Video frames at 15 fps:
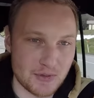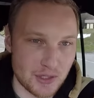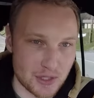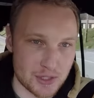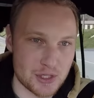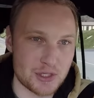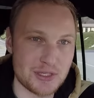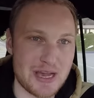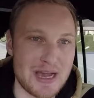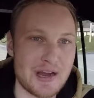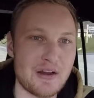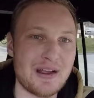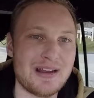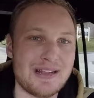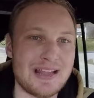a larger
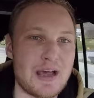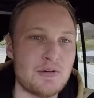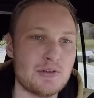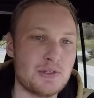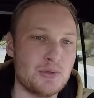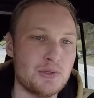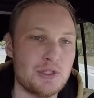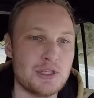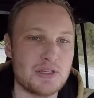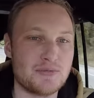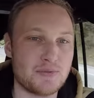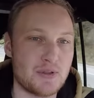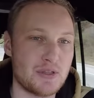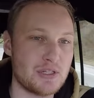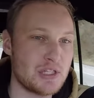tire and allow it to adjust
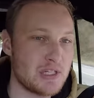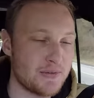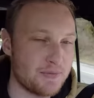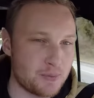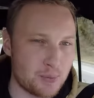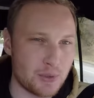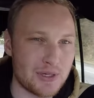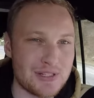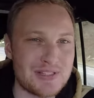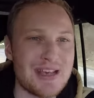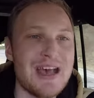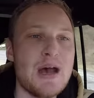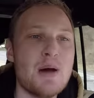for the shift points,